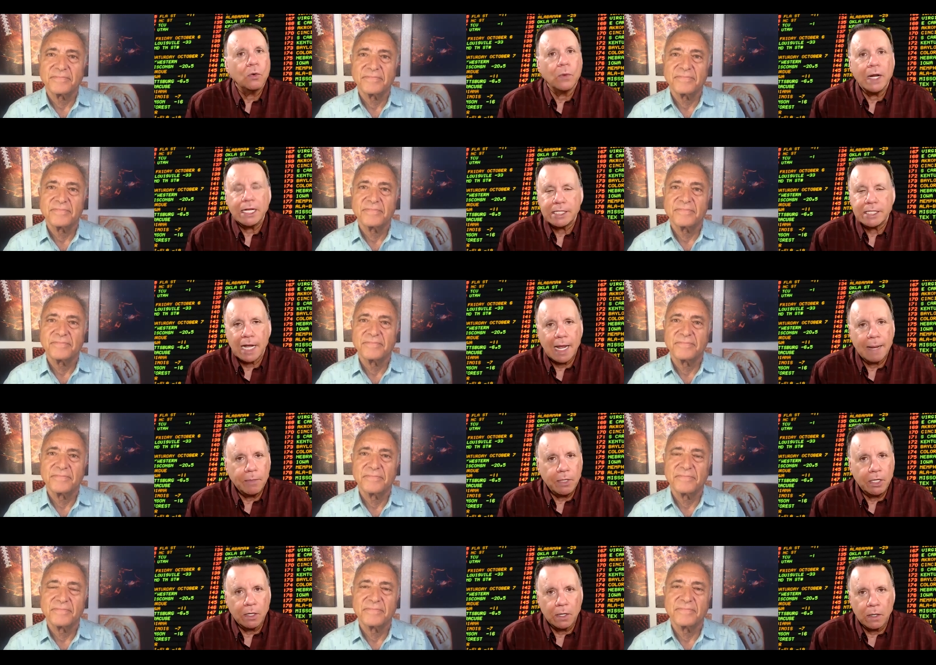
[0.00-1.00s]
Speaker 1: Great time
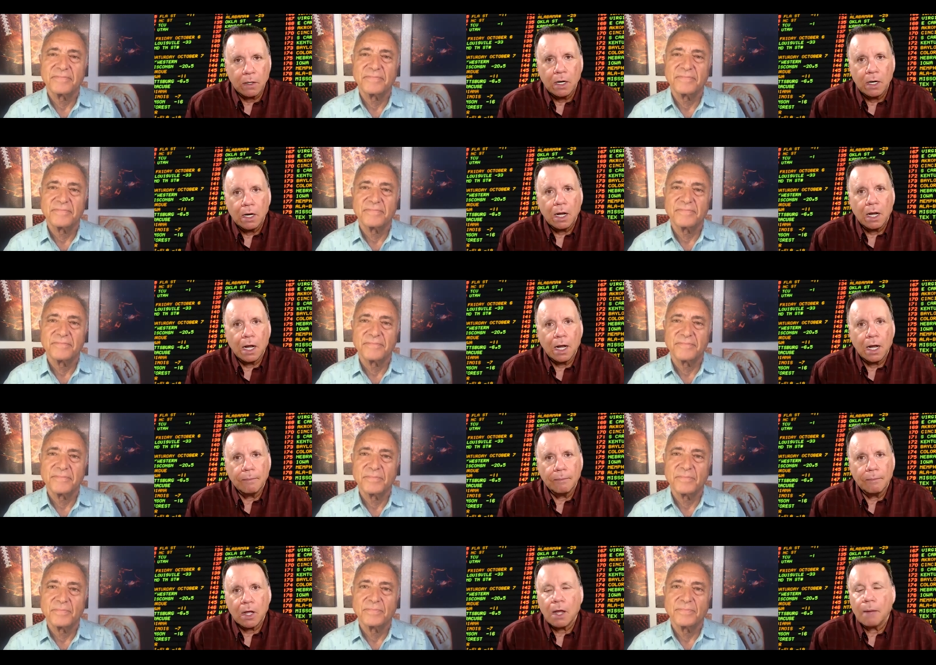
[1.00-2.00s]
of year.
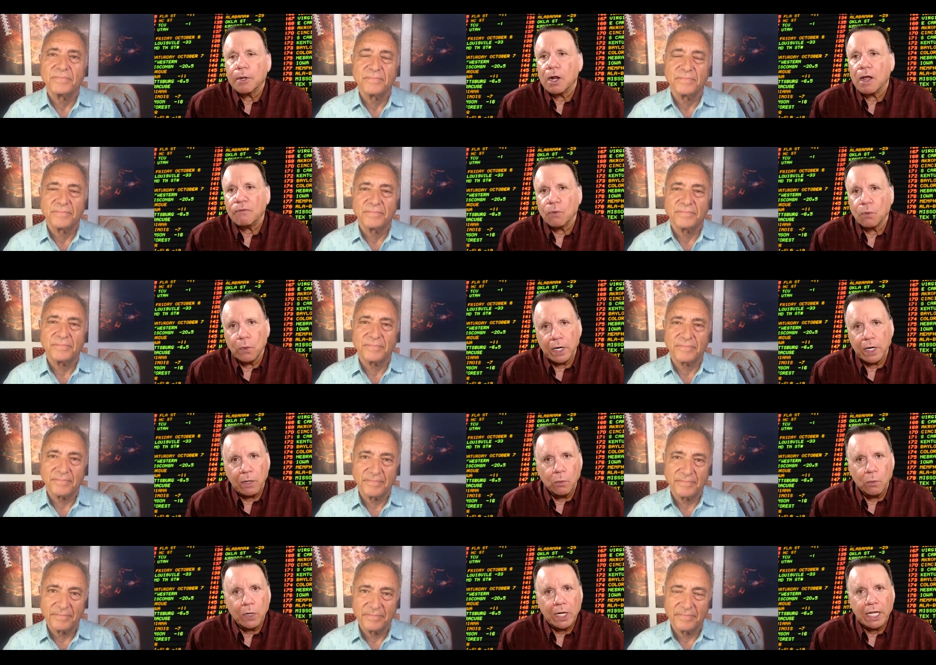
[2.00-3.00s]
Um, coming off a
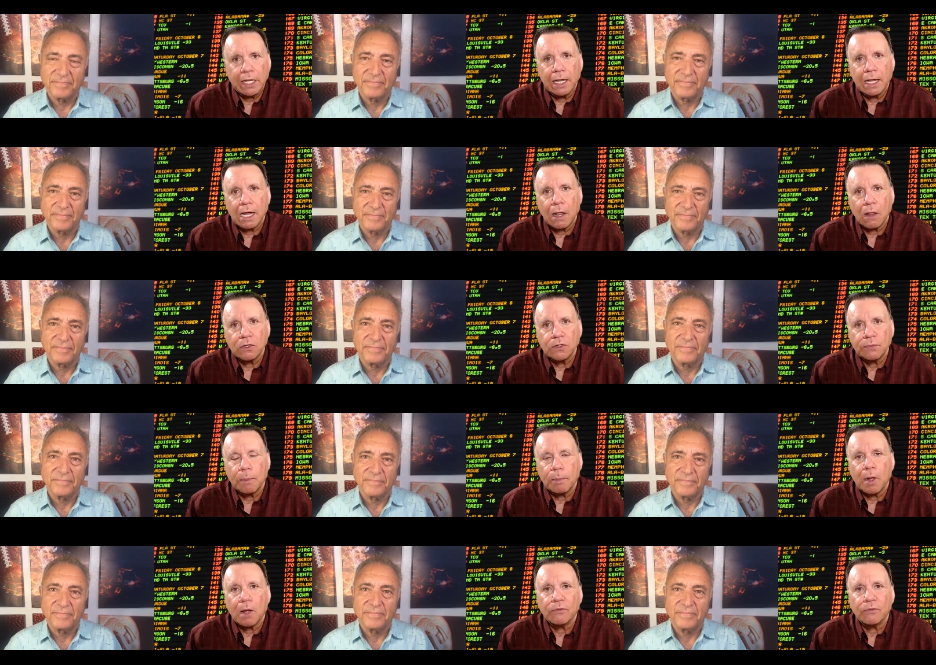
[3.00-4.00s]
winning week in college
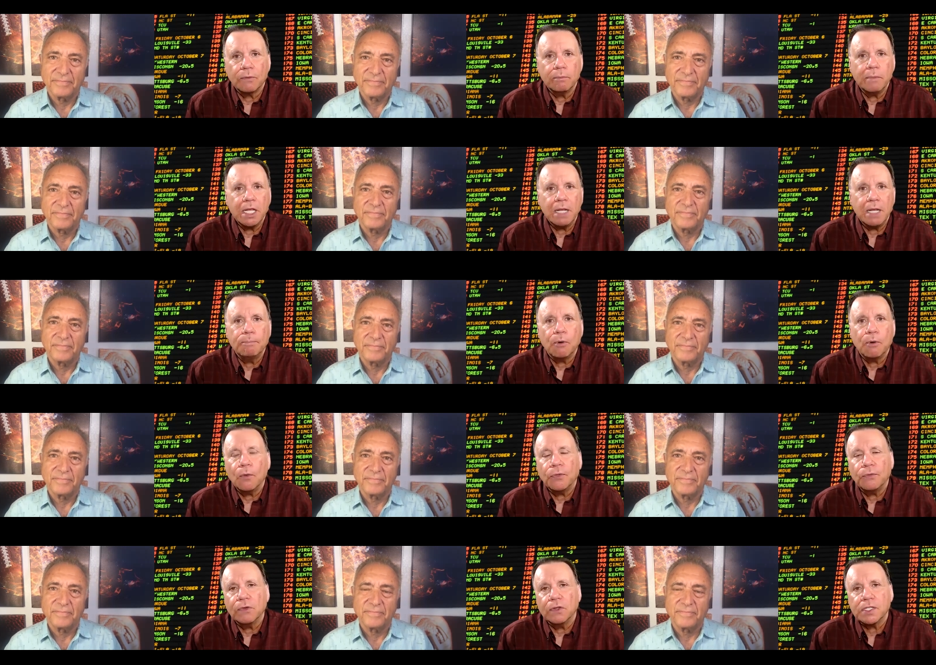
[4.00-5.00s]
football for me,
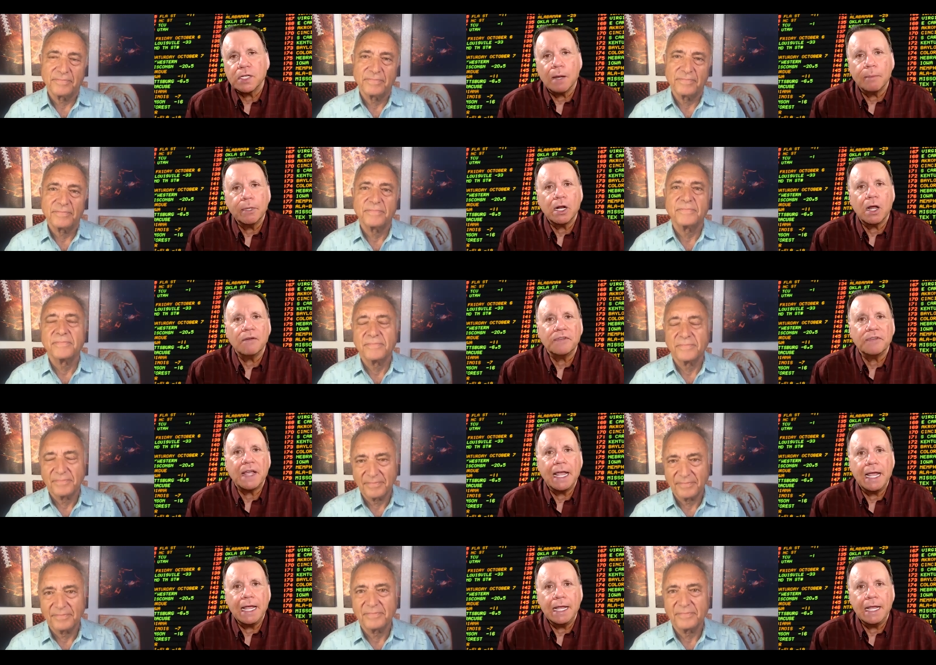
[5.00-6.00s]
both of us coming off
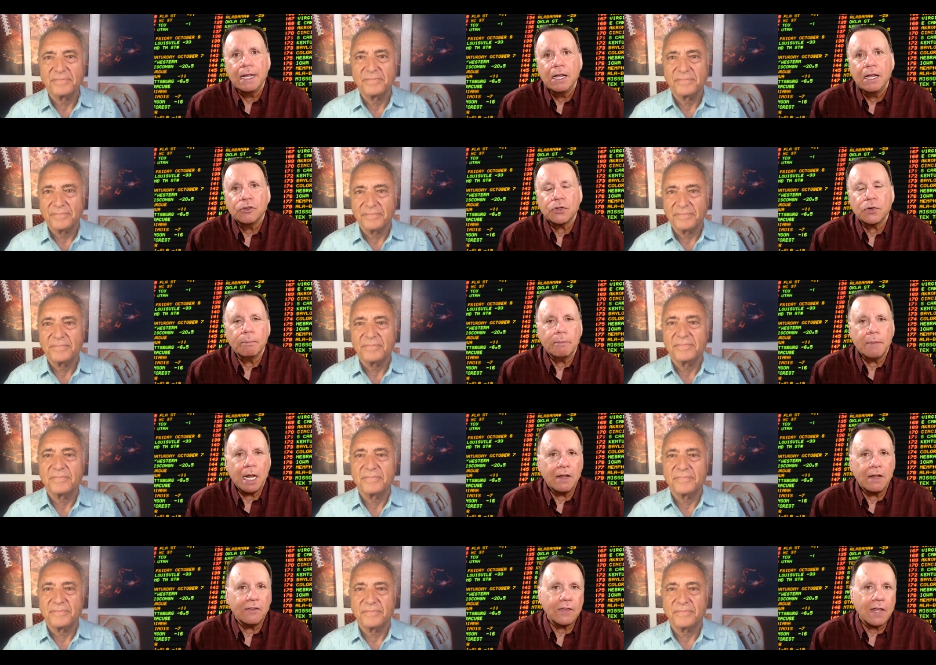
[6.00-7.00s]
a
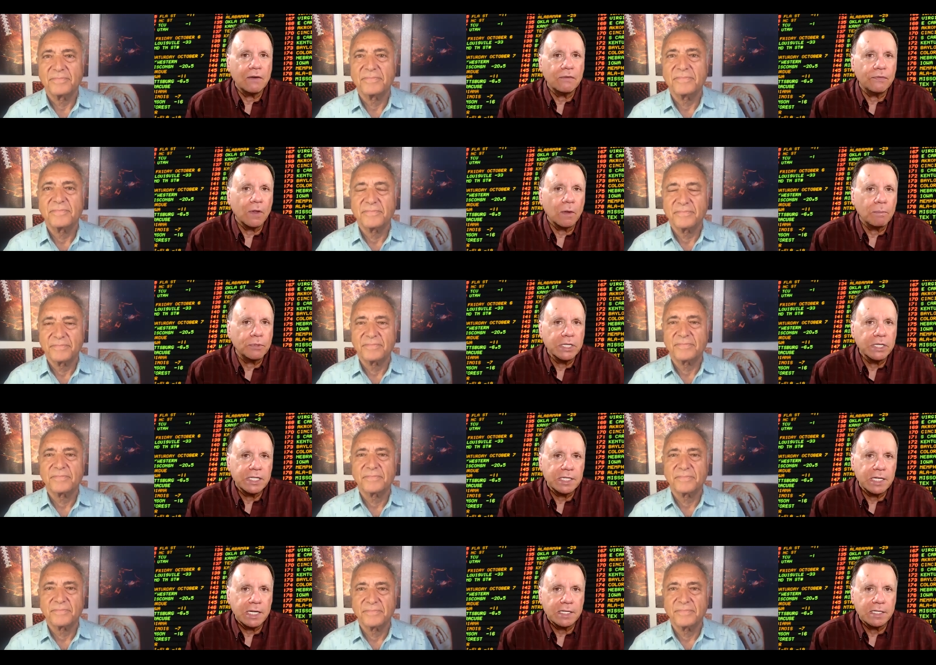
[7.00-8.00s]
tremendous N F L
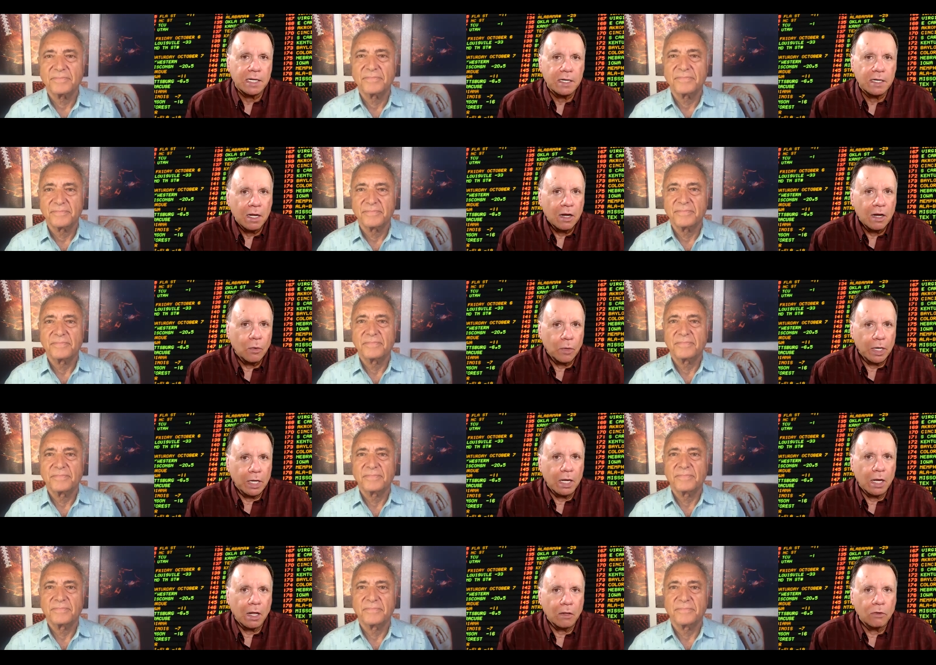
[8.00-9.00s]
preseason.
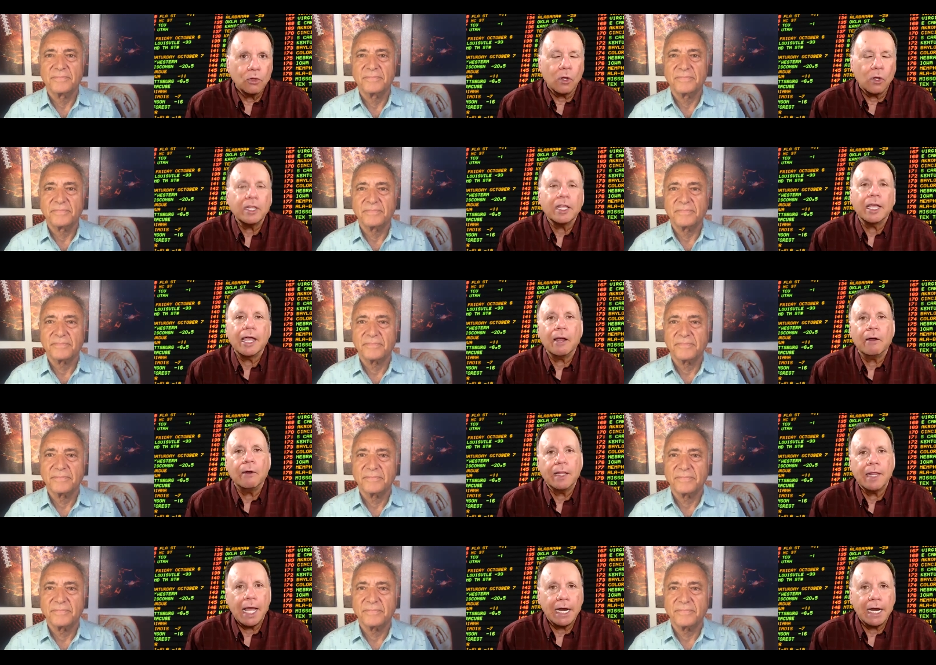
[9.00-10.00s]
We uh, look to
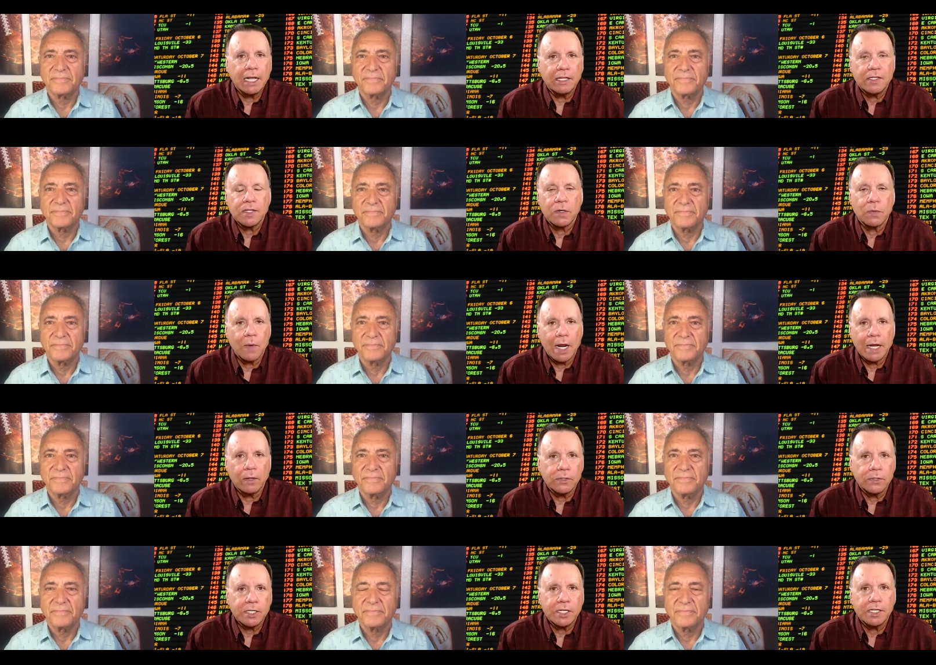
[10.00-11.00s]
carry that into the
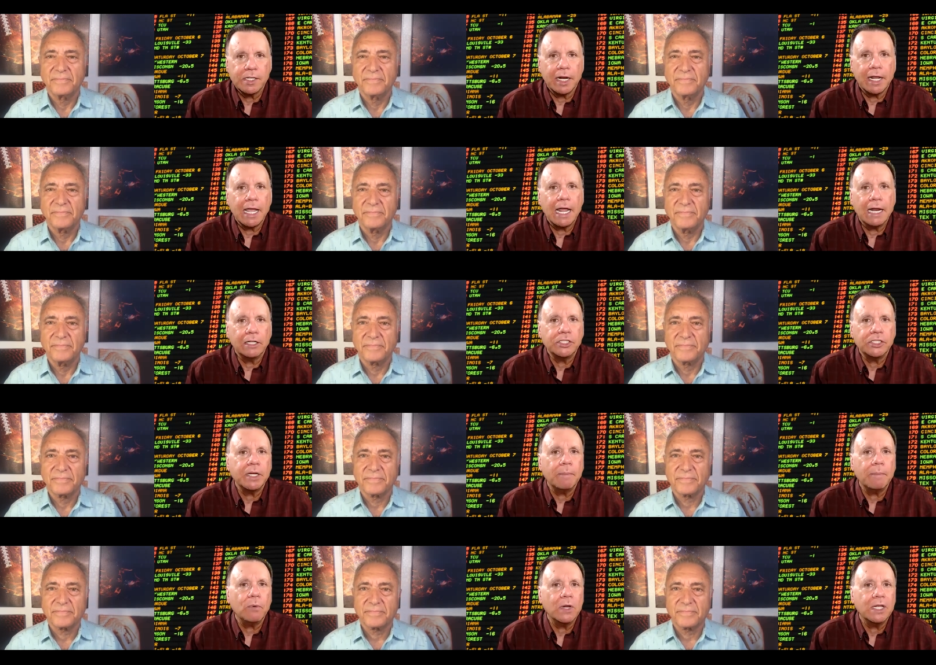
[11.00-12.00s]
regular season again.
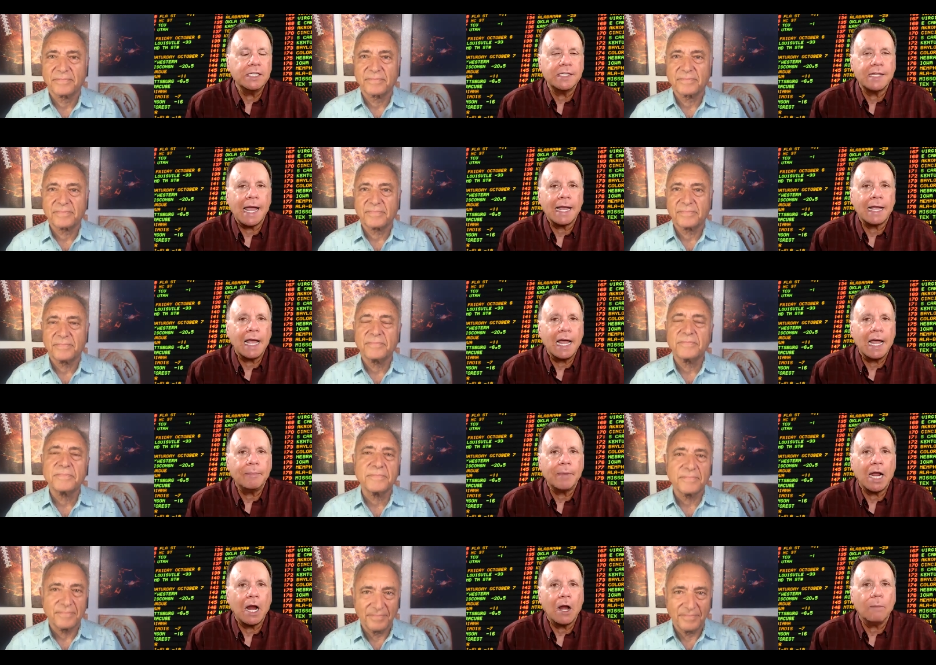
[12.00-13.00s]
Chip Wins dot
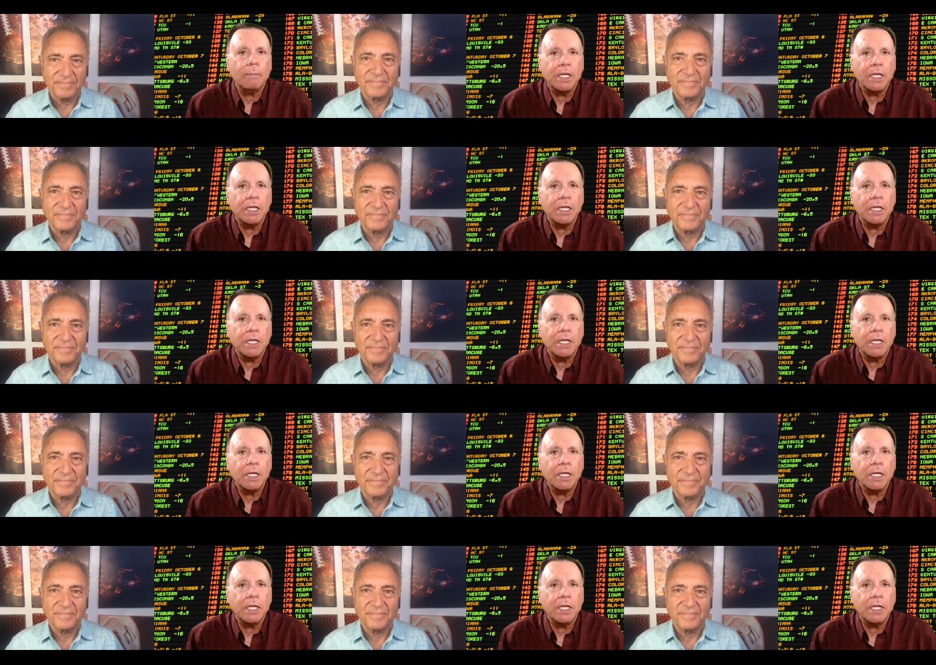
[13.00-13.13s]
com, R